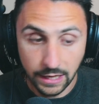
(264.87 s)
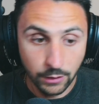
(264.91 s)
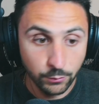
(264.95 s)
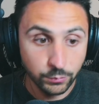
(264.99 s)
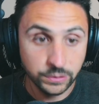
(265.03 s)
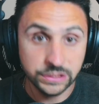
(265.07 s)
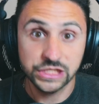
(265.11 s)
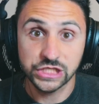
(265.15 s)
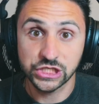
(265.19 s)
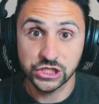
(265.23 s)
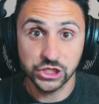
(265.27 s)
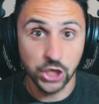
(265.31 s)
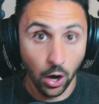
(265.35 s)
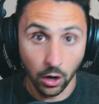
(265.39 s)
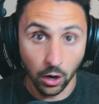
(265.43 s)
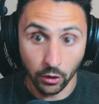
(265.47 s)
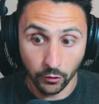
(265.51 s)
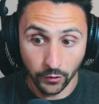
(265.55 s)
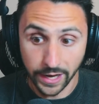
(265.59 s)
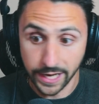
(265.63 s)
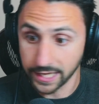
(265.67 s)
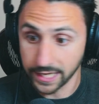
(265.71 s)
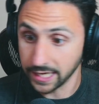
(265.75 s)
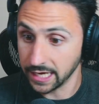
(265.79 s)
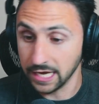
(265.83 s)
It was
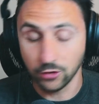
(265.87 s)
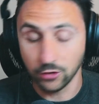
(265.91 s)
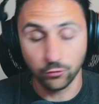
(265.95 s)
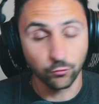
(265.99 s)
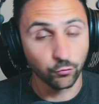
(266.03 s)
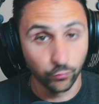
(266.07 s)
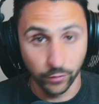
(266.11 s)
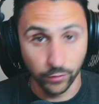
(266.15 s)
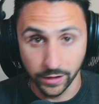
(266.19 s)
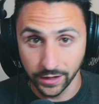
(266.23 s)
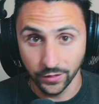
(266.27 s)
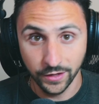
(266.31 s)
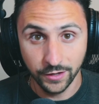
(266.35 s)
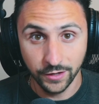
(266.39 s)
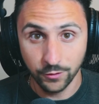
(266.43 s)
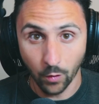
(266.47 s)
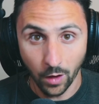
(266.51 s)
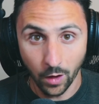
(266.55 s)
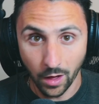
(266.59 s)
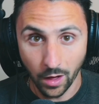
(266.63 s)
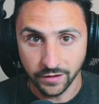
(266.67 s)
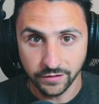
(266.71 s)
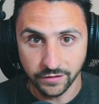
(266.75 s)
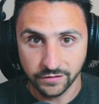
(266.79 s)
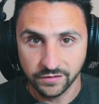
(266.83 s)
scarring. It really
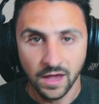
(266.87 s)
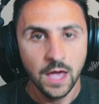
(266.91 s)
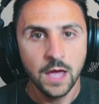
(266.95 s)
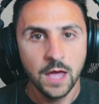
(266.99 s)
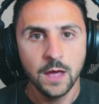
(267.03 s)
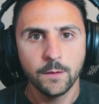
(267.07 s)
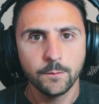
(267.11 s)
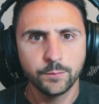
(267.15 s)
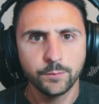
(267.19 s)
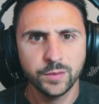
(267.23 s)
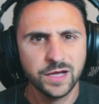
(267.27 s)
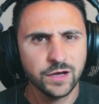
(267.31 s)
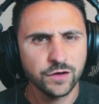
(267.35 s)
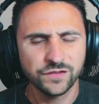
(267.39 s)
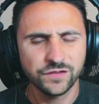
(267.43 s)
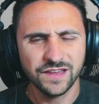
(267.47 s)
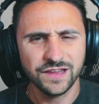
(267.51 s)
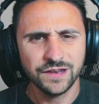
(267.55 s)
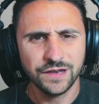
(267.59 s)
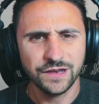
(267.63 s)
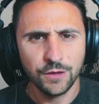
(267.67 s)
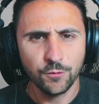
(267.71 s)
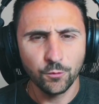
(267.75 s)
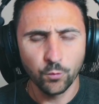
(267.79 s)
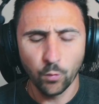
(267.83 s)
was, because
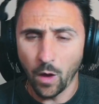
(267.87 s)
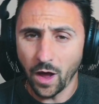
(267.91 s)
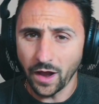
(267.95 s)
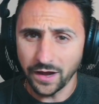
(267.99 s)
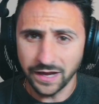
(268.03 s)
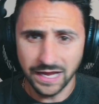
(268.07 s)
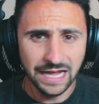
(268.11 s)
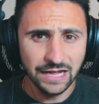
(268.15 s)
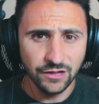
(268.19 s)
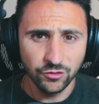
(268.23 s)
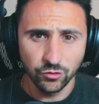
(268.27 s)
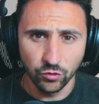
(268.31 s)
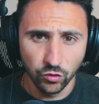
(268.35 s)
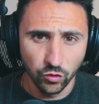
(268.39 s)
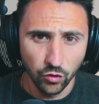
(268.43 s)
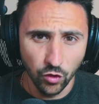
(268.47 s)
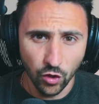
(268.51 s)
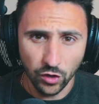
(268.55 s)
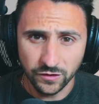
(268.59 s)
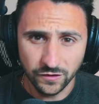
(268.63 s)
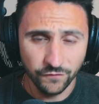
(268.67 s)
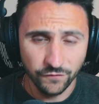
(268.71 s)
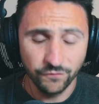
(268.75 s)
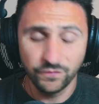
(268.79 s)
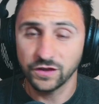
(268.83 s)
it
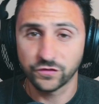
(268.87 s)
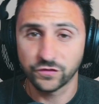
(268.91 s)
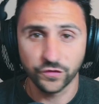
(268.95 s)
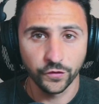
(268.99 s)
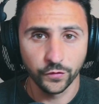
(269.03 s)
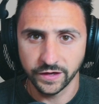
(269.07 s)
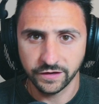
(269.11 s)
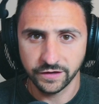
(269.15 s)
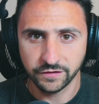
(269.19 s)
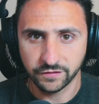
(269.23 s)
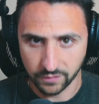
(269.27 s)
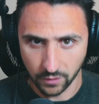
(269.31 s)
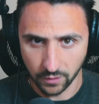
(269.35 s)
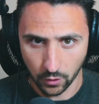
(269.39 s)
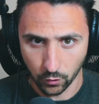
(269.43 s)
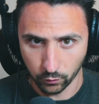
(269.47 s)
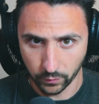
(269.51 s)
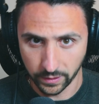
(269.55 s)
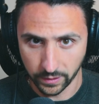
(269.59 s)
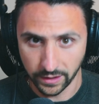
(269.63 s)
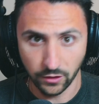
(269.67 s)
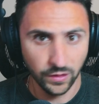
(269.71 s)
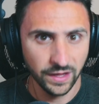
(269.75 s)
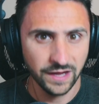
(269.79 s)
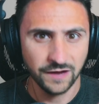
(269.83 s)
looked visually so
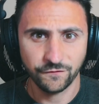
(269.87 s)
real.